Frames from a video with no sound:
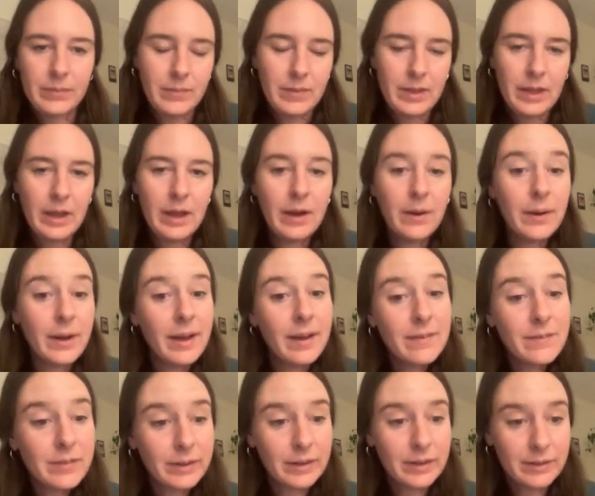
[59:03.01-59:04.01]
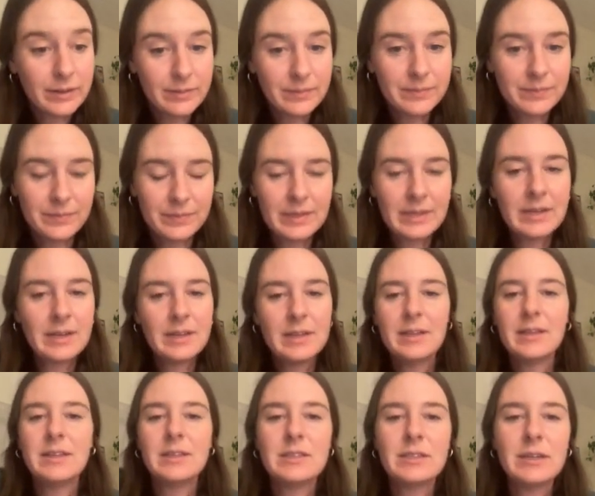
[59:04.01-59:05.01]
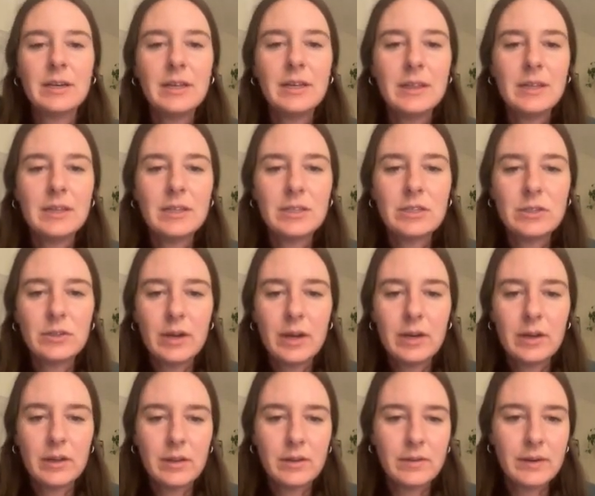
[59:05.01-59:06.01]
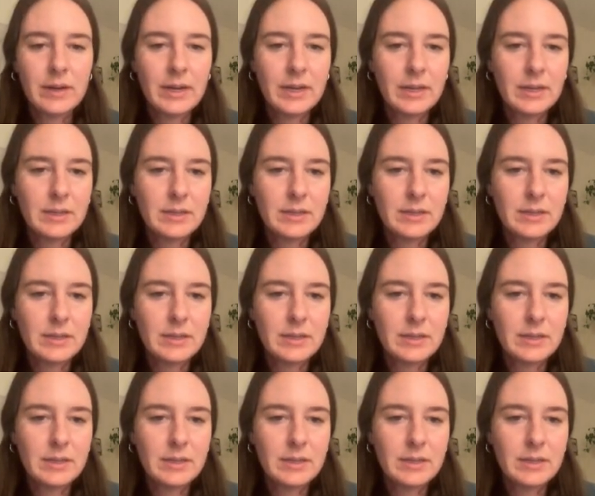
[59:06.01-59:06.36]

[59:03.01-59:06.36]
However, let's look at this strand on the right-hand